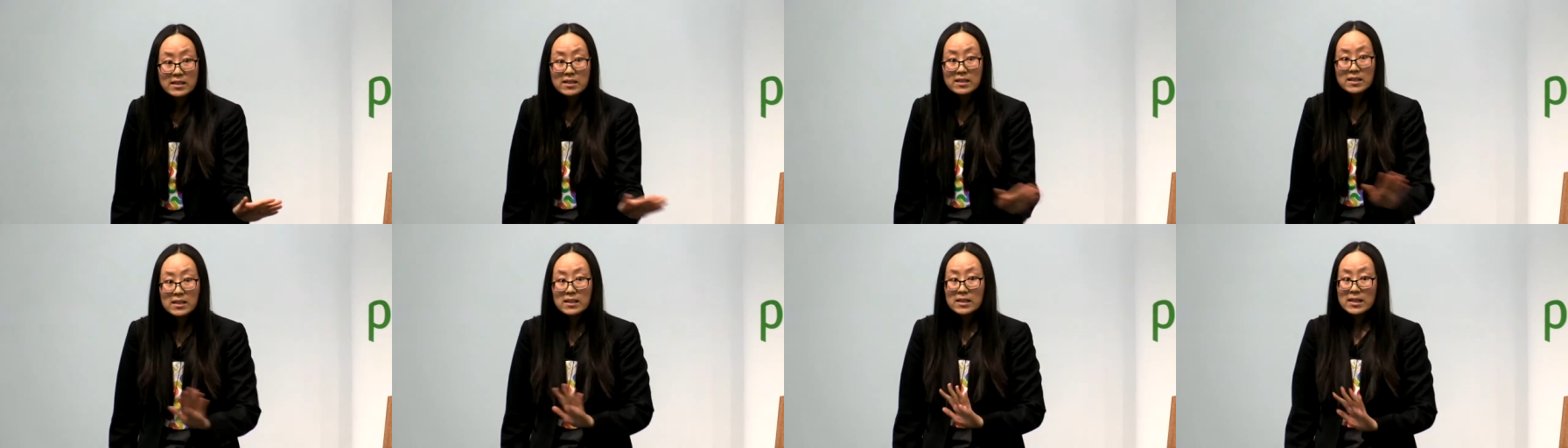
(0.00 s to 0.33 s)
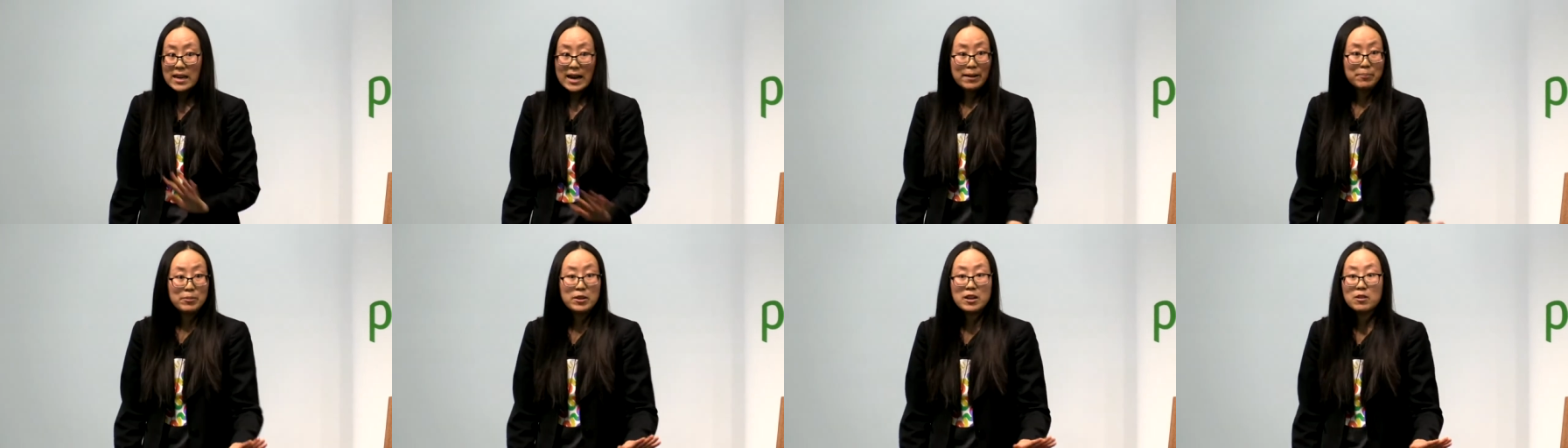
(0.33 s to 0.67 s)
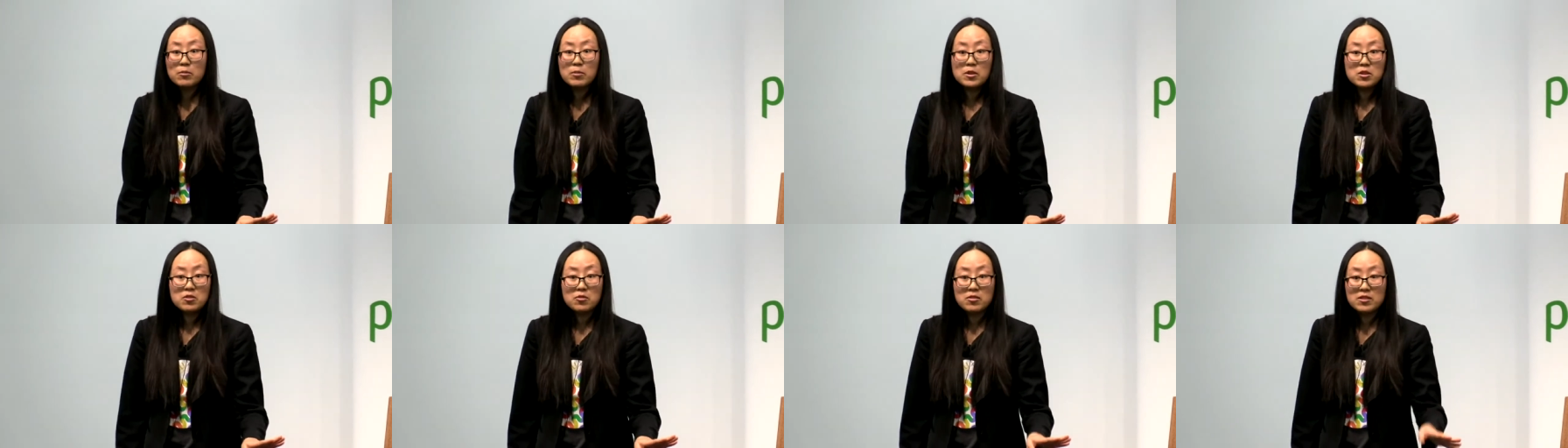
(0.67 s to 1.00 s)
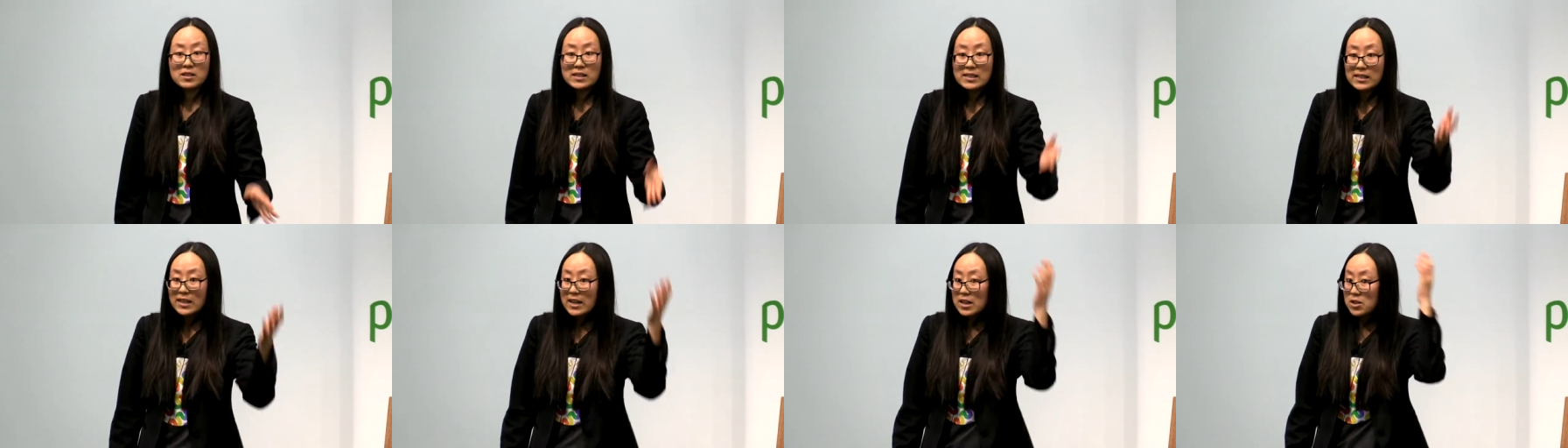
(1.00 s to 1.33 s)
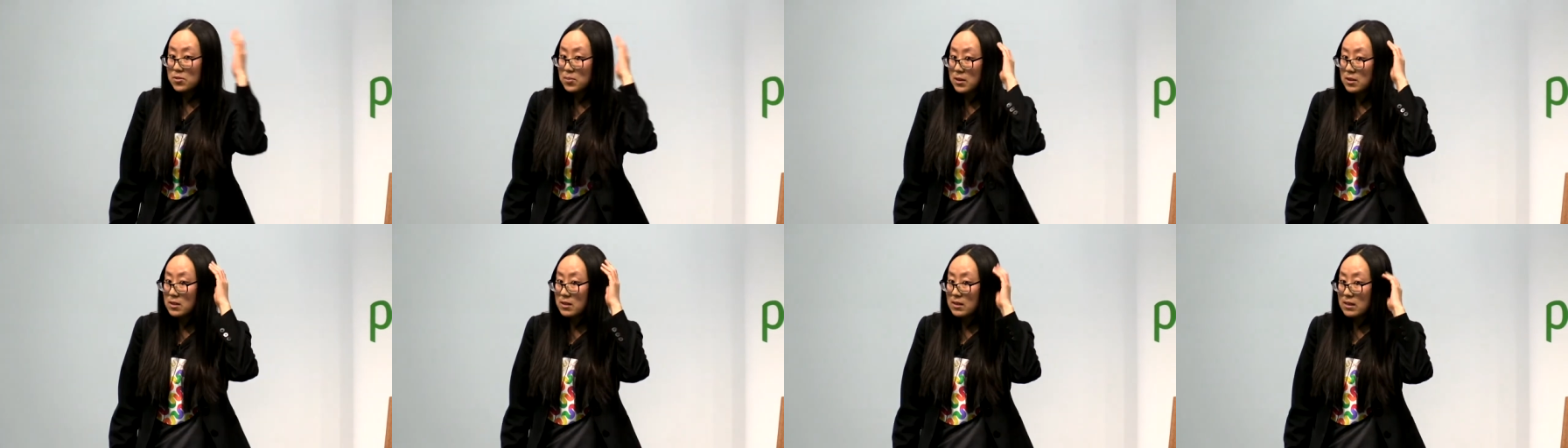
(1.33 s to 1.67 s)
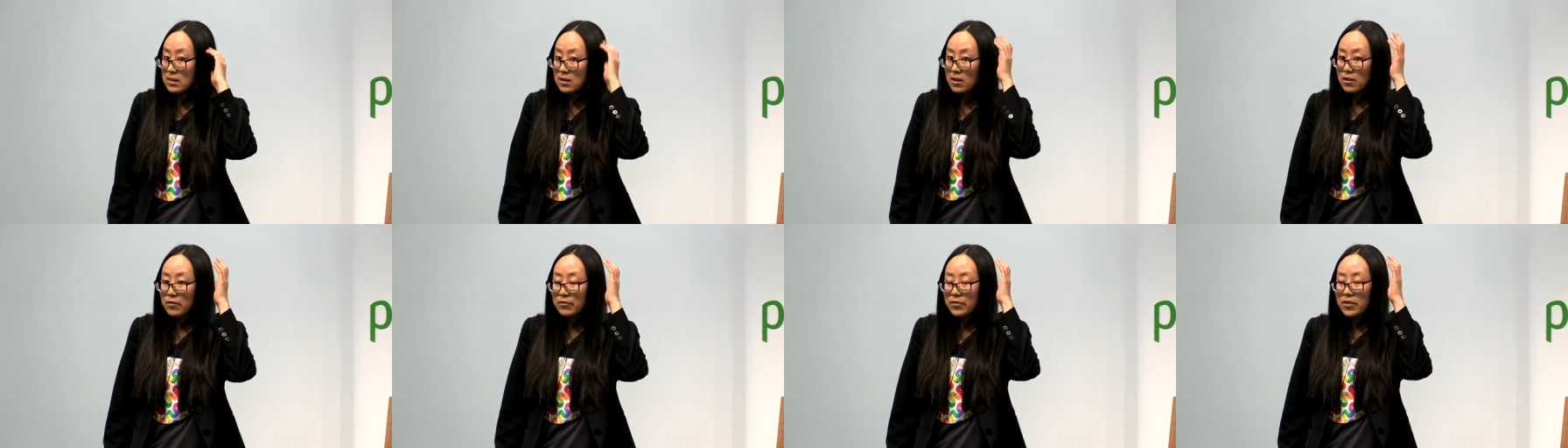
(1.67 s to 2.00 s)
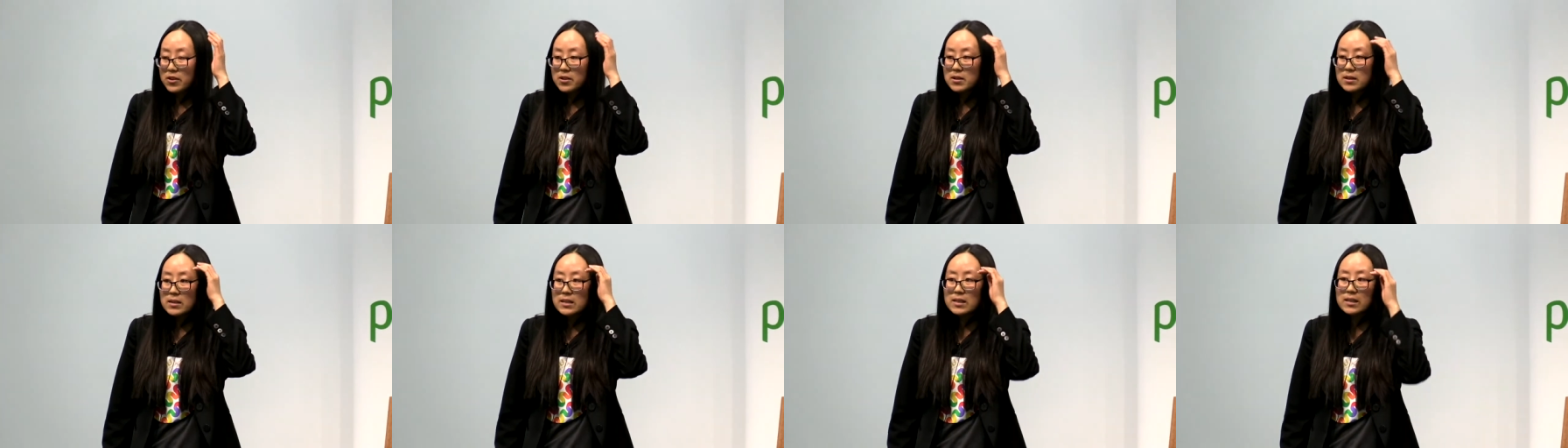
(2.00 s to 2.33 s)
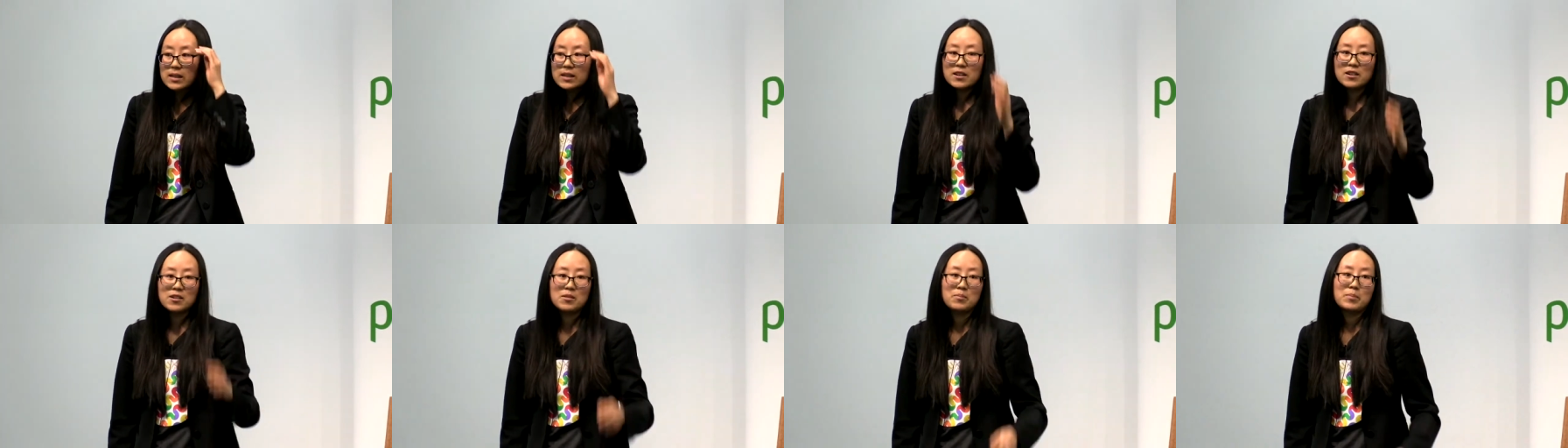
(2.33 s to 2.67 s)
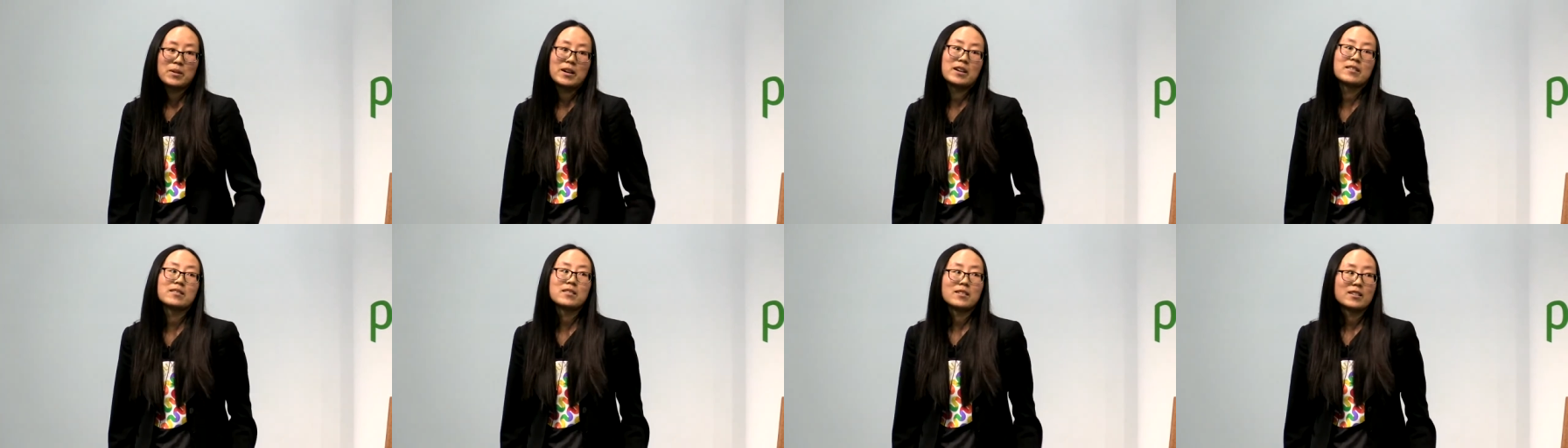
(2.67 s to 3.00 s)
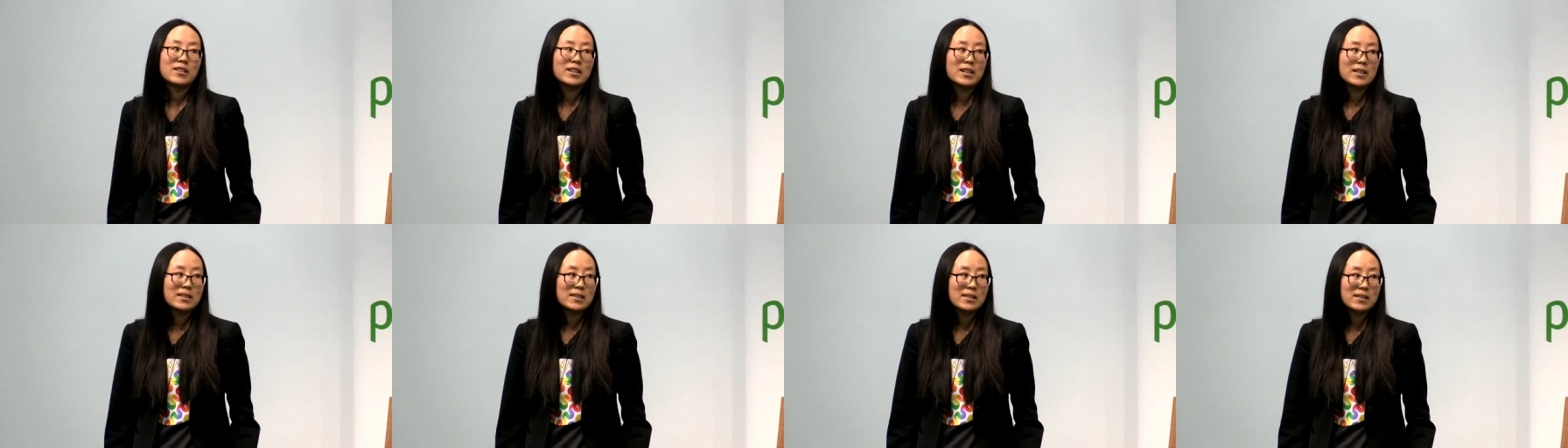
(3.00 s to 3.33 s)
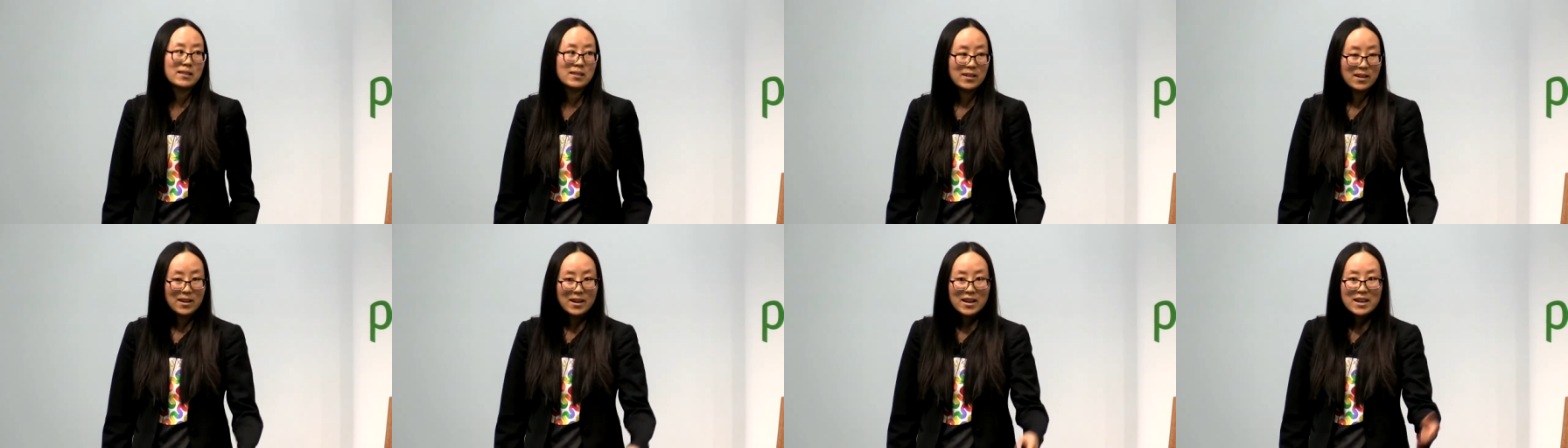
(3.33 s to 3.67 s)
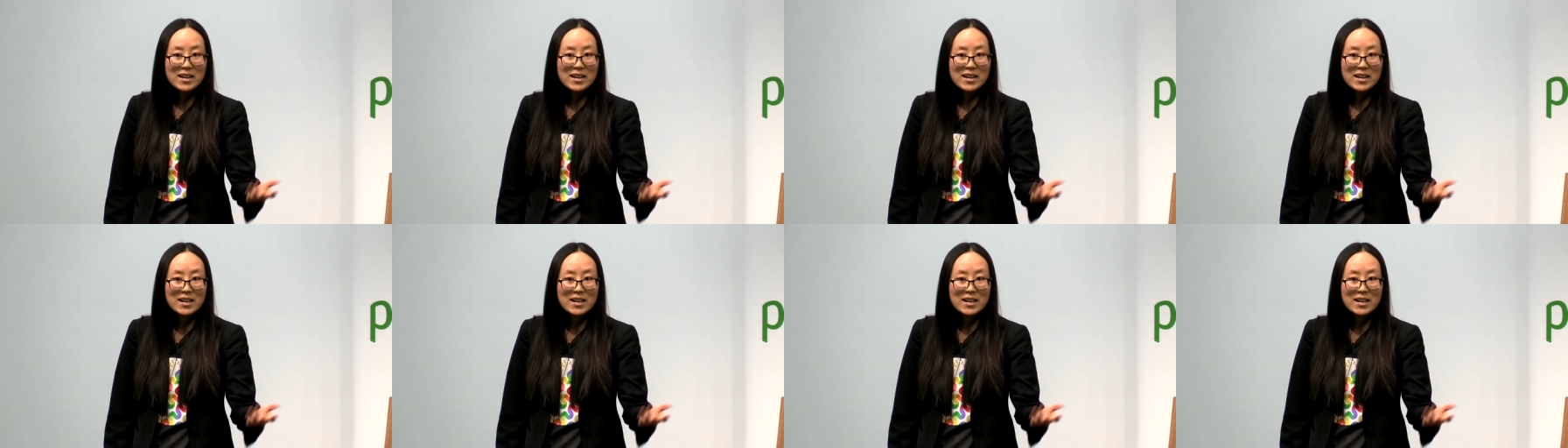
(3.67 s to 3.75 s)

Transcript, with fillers: this is happening when you're on stage because you're so focused thinking about the next